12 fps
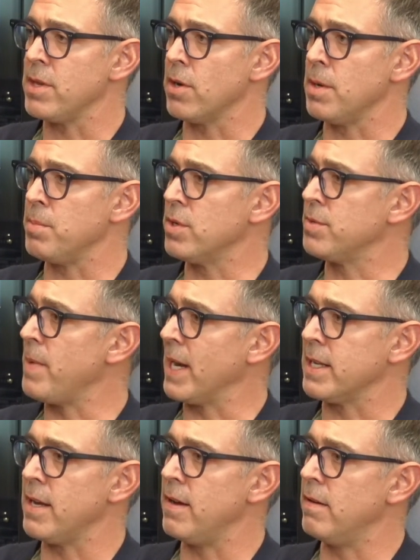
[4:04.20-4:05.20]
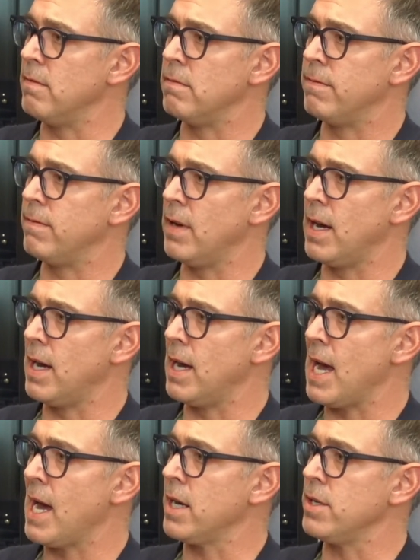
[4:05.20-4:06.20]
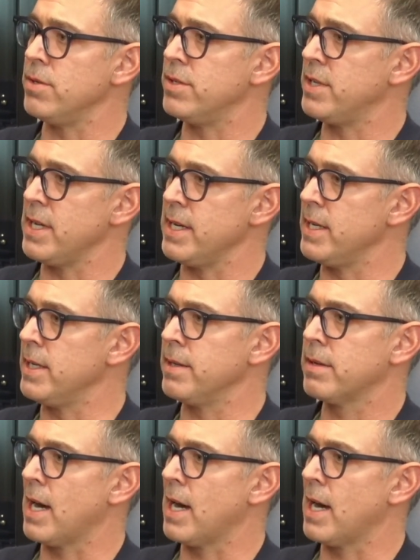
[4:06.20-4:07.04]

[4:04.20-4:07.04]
theory perspective. How do you see